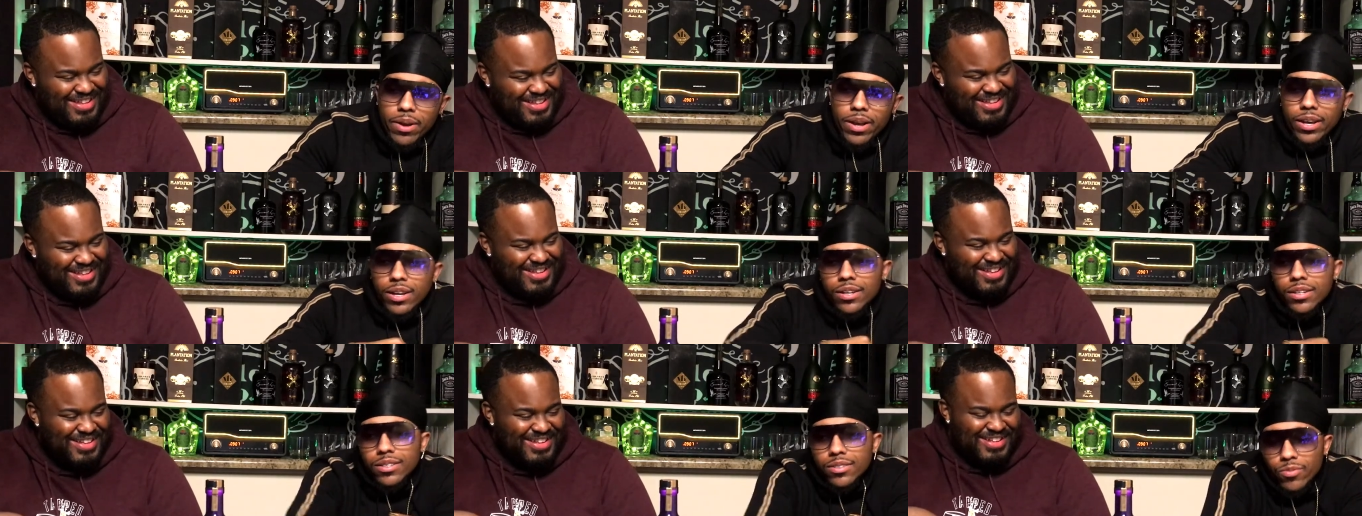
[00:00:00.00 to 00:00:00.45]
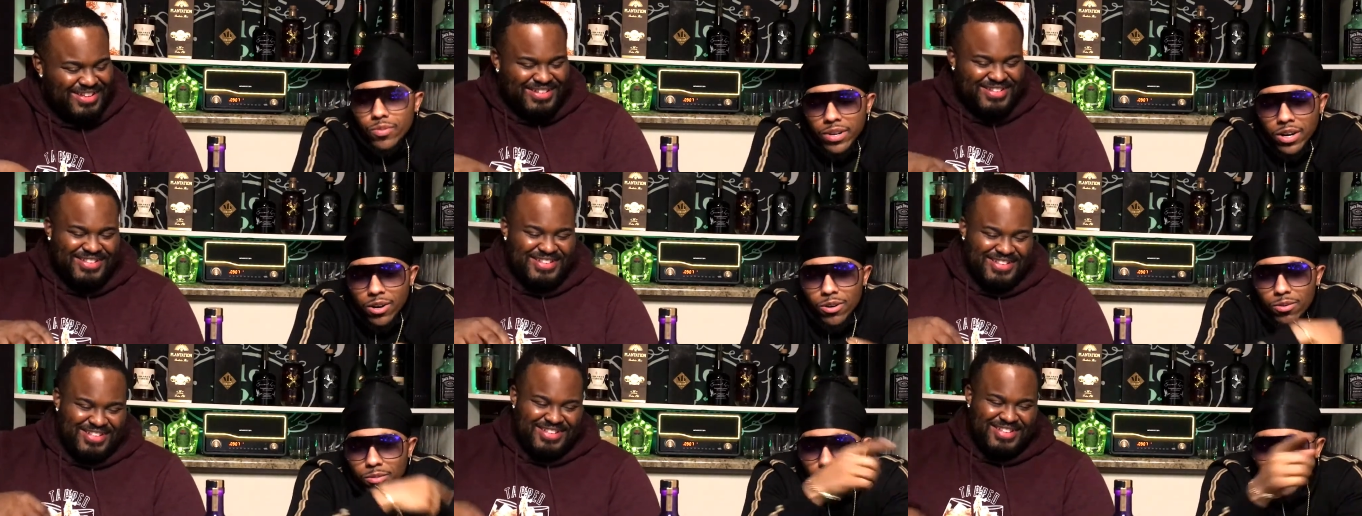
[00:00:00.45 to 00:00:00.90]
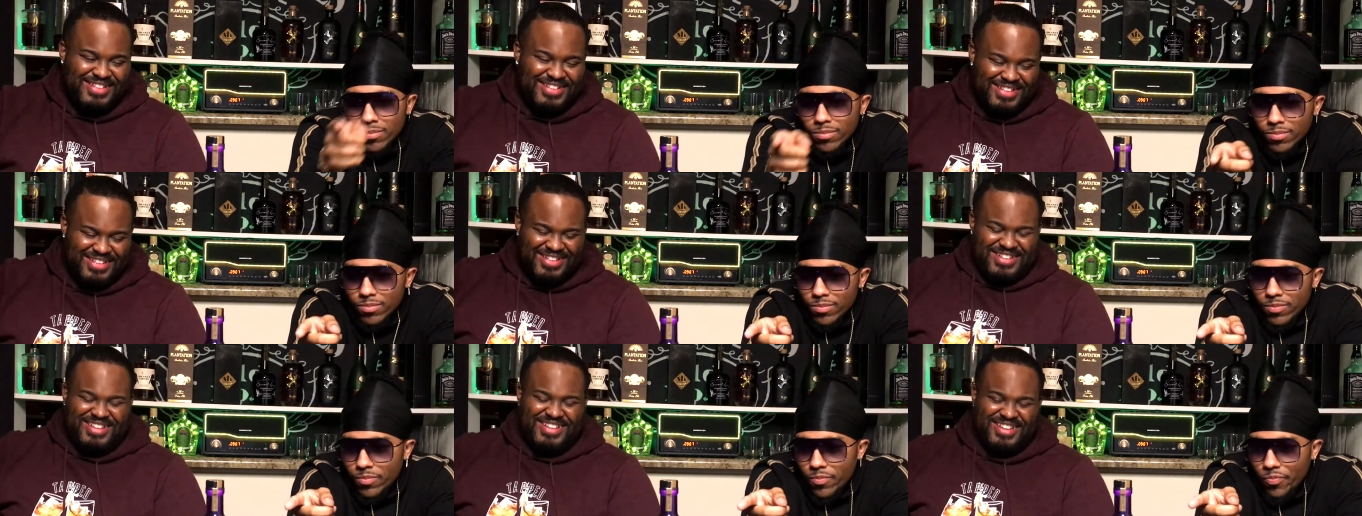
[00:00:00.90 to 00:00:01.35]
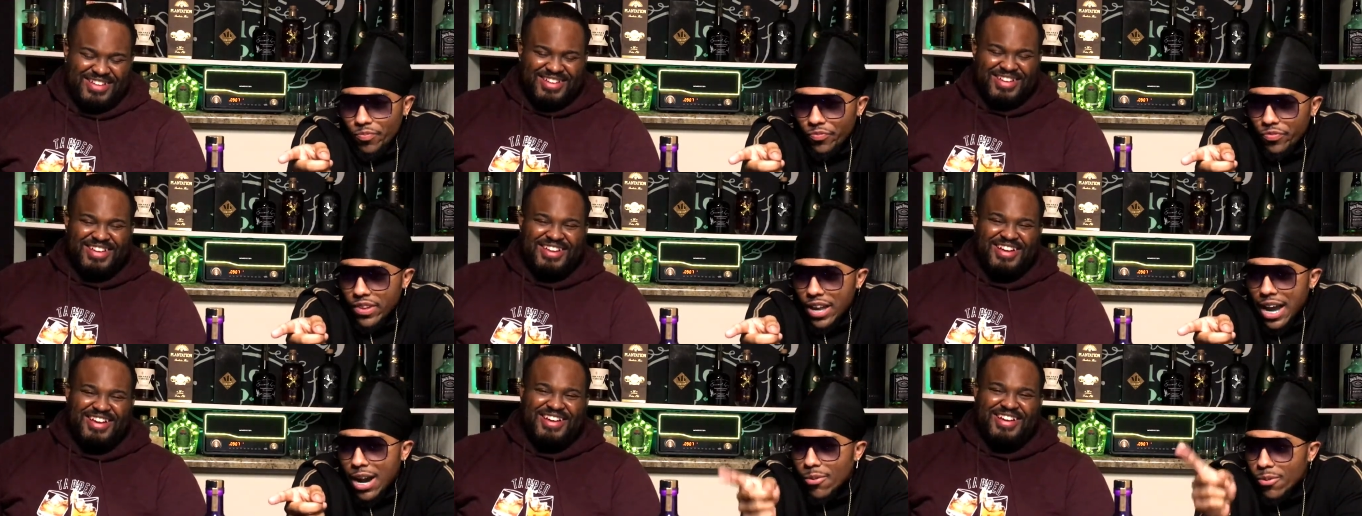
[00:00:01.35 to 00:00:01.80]
Speaker 1: back. We gonna,
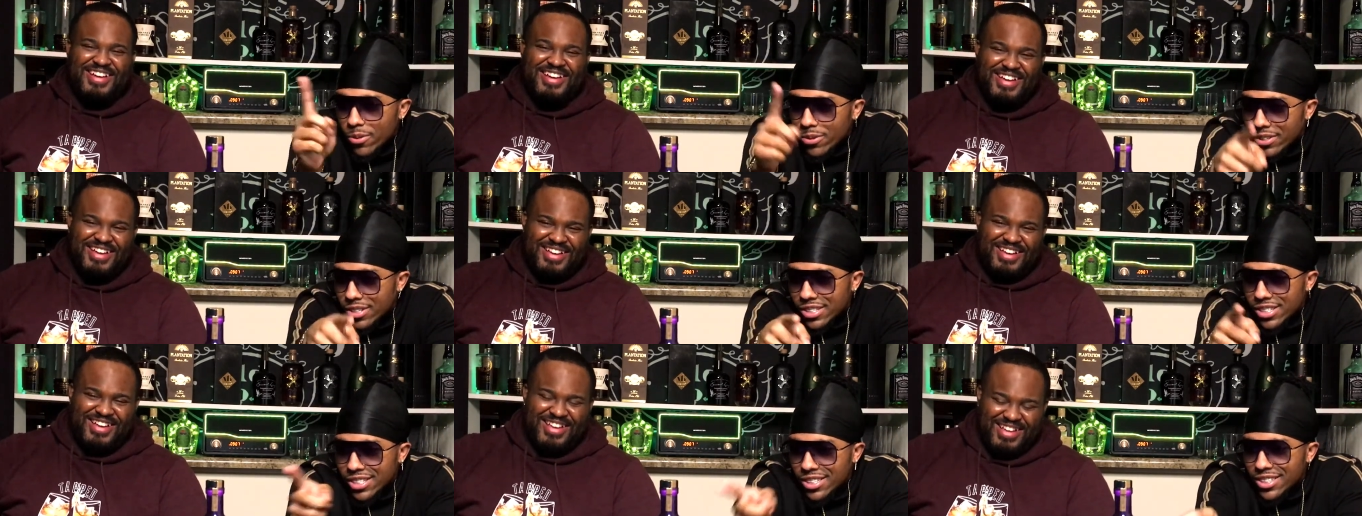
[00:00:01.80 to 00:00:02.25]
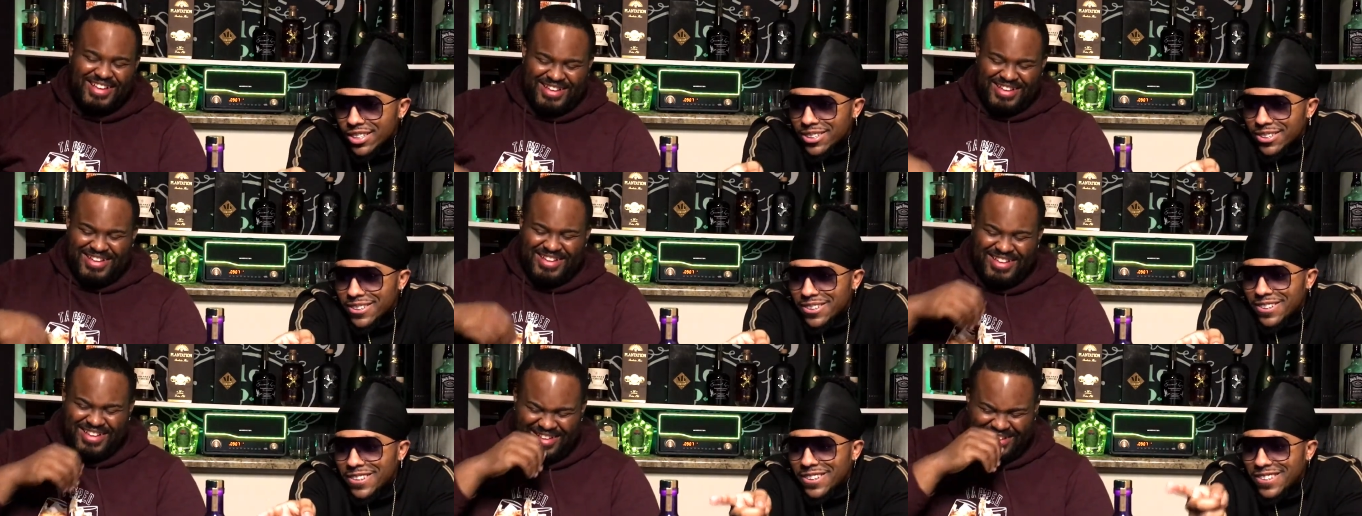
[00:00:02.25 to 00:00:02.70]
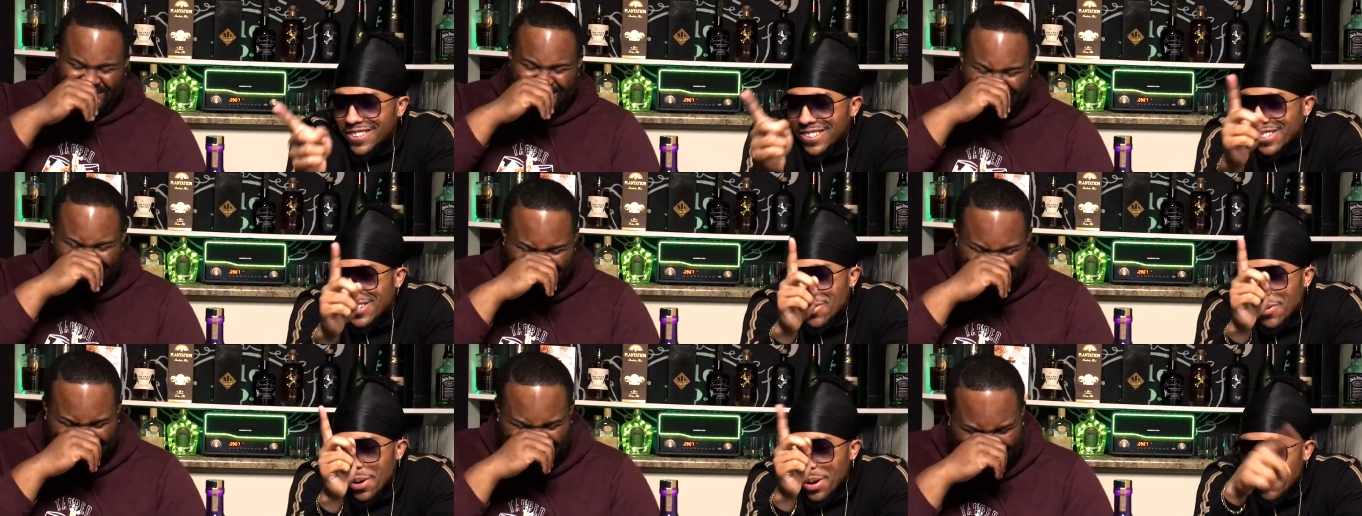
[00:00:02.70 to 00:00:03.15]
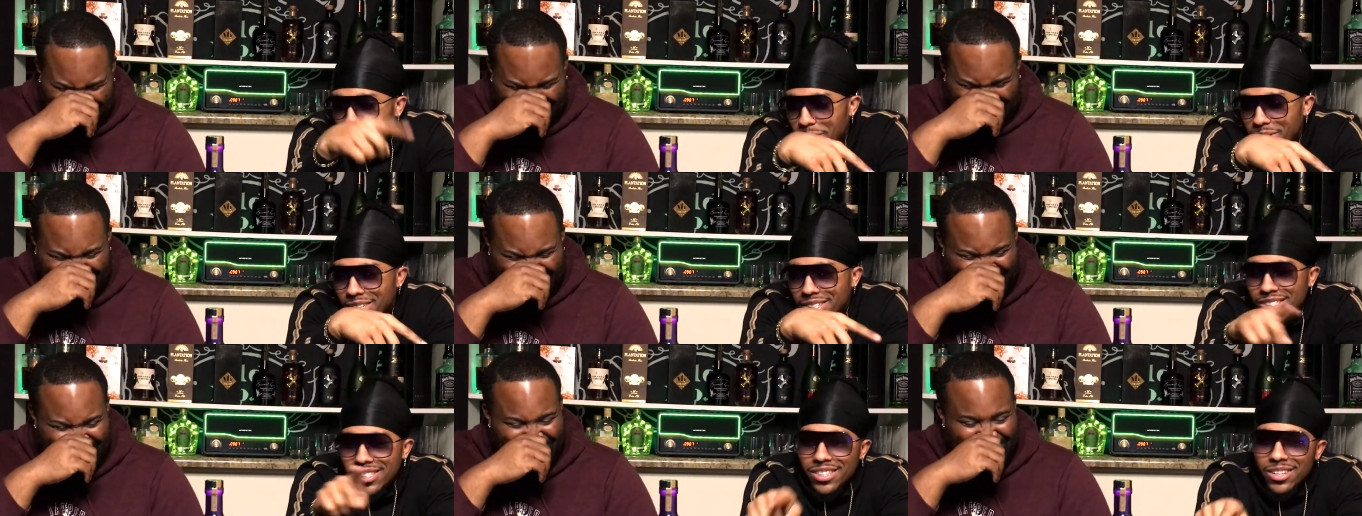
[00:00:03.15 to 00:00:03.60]
I wanted the sugar you ain't put
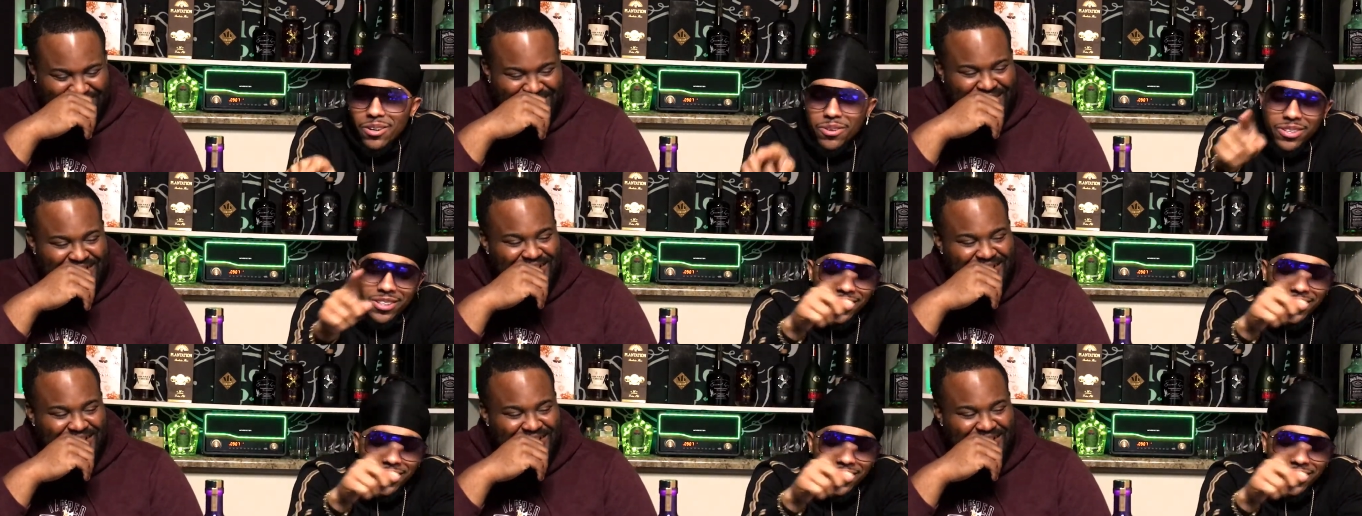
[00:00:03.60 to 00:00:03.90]
the sugar on